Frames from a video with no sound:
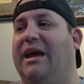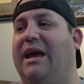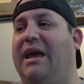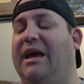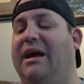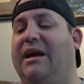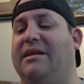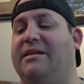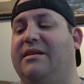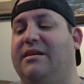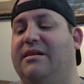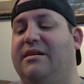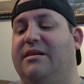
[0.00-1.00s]

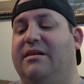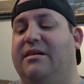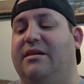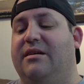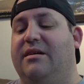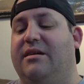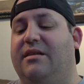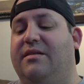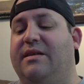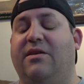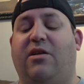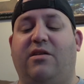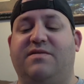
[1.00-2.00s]
And
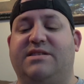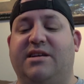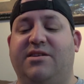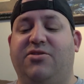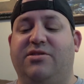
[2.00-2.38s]
then all of a sudden,